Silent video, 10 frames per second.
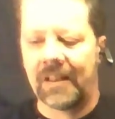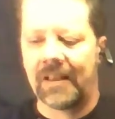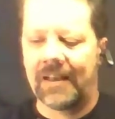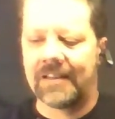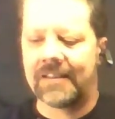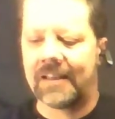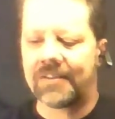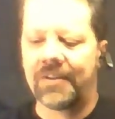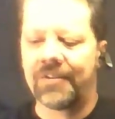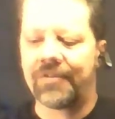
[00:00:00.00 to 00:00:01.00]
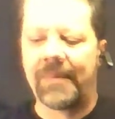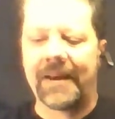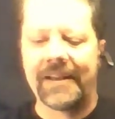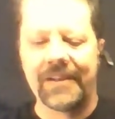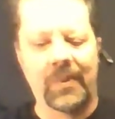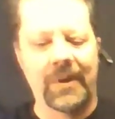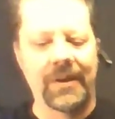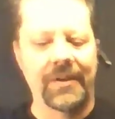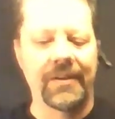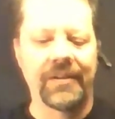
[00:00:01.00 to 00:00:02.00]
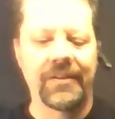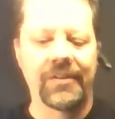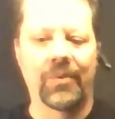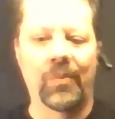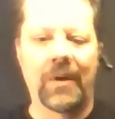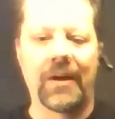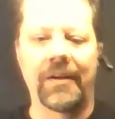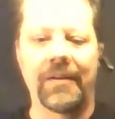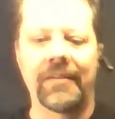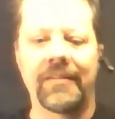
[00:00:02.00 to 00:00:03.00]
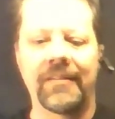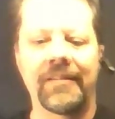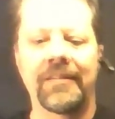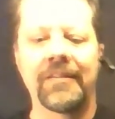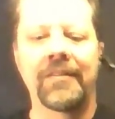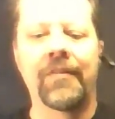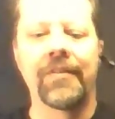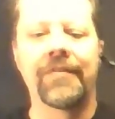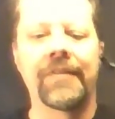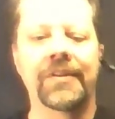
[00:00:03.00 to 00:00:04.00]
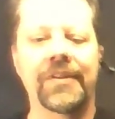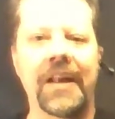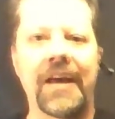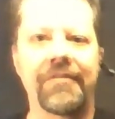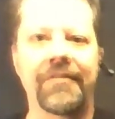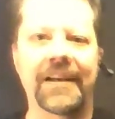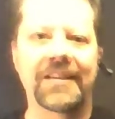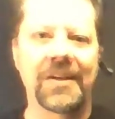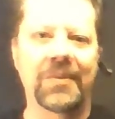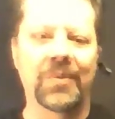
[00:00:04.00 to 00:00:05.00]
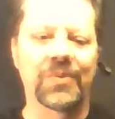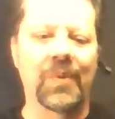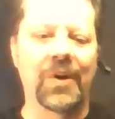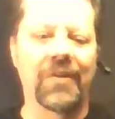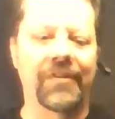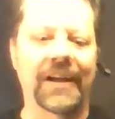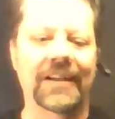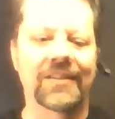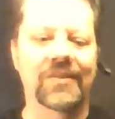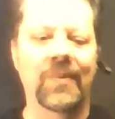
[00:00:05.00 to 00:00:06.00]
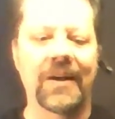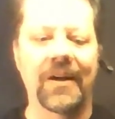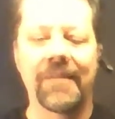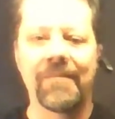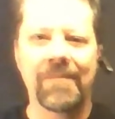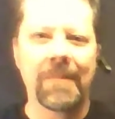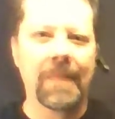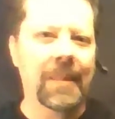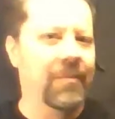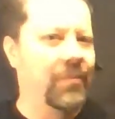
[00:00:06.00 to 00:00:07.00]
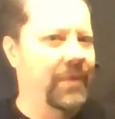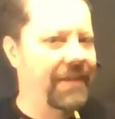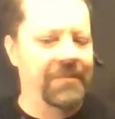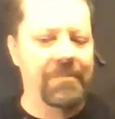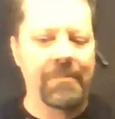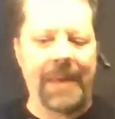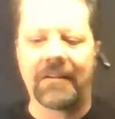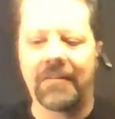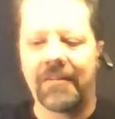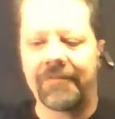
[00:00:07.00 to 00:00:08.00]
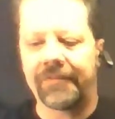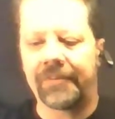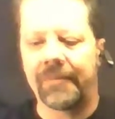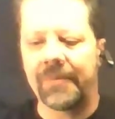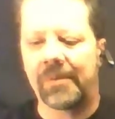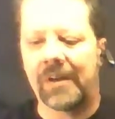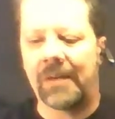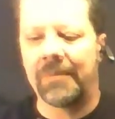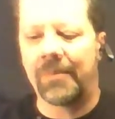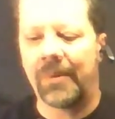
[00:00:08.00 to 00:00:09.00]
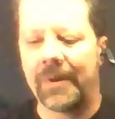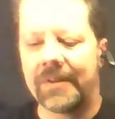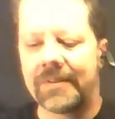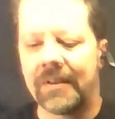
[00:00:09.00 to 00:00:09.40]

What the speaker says: as x goes from -1 to 1 for the function f of x equals 1 over x squared, we have to back off from the problem points.